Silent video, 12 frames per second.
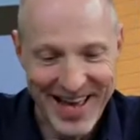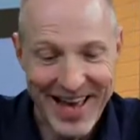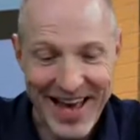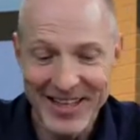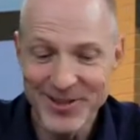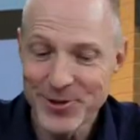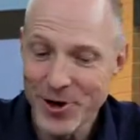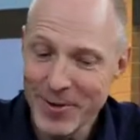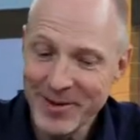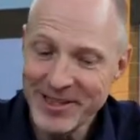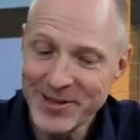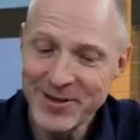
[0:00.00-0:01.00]
As
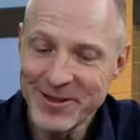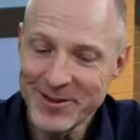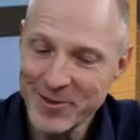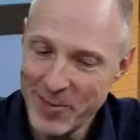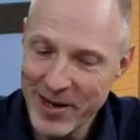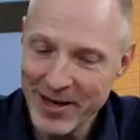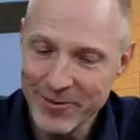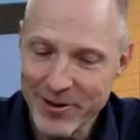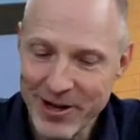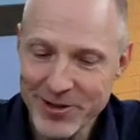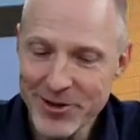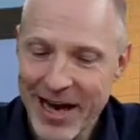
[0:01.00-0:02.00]
charming as you'd expect,
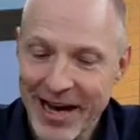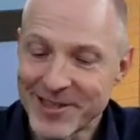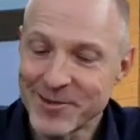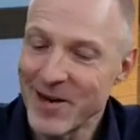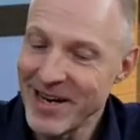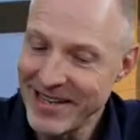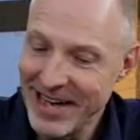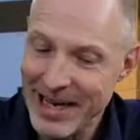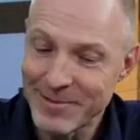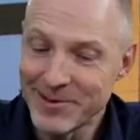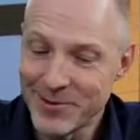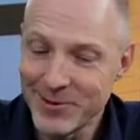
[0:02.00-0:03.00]
Roger asks my name
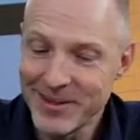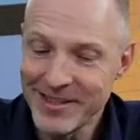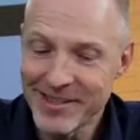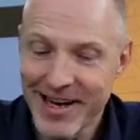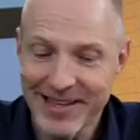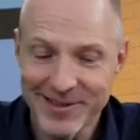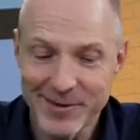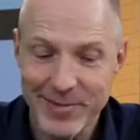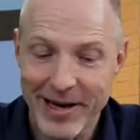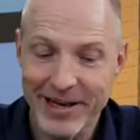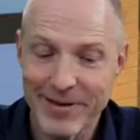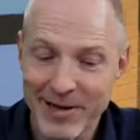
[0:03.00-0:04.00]
and duly signs the
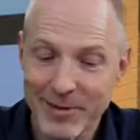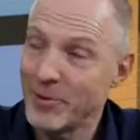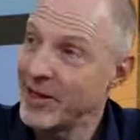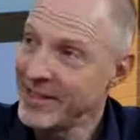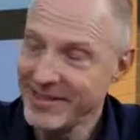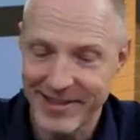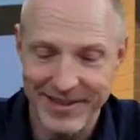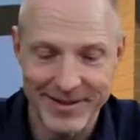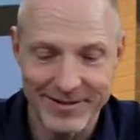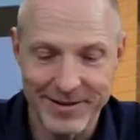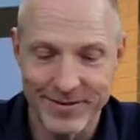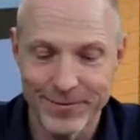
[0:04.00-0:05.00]
back of my plane
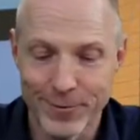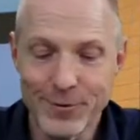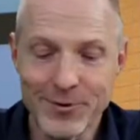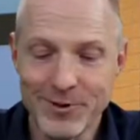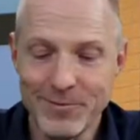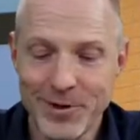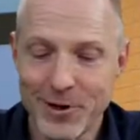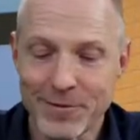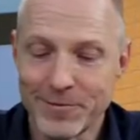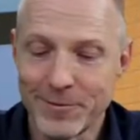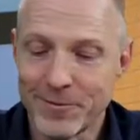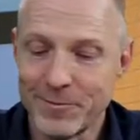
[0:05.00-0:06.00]
ticket, a fulsome note
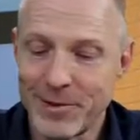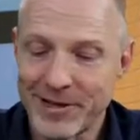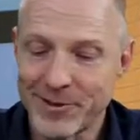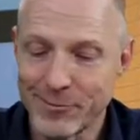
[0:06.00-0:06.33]
full of best